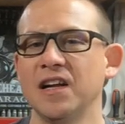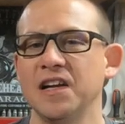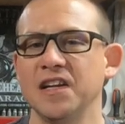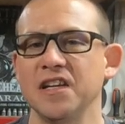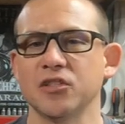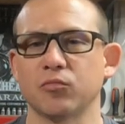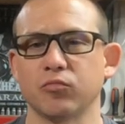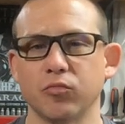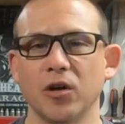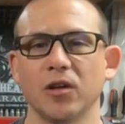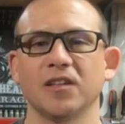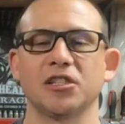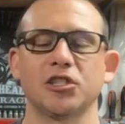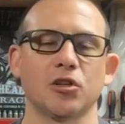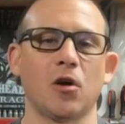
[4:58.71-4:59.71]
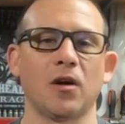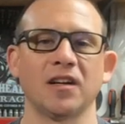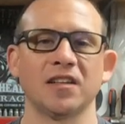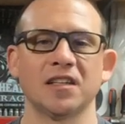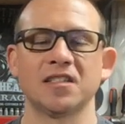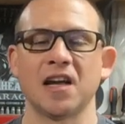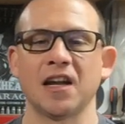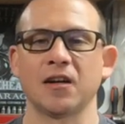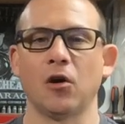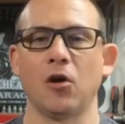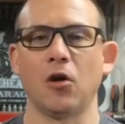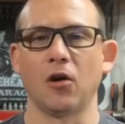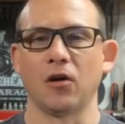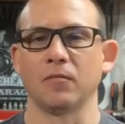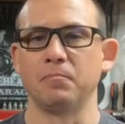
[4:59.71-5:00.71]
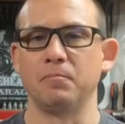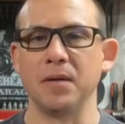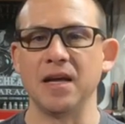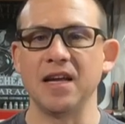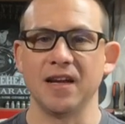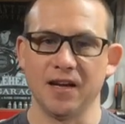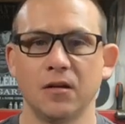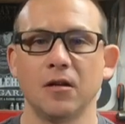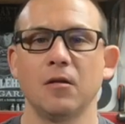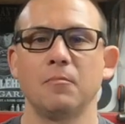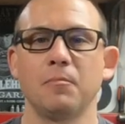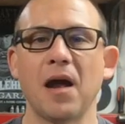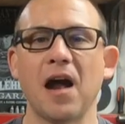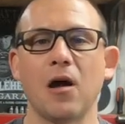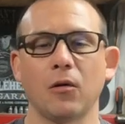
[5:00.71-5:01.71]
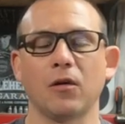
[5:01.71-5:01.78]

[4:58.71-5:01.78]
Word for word: is really starting to take a hard beating. Power